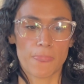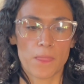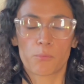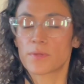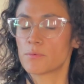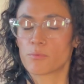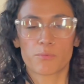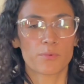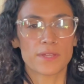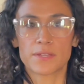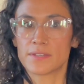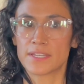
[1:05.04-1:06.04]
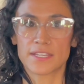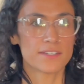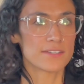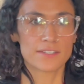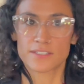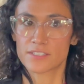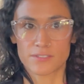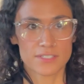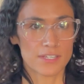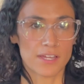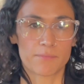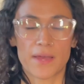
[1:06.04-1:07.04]
we needed an excuse
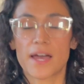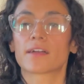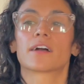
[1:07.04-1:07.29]
to come back.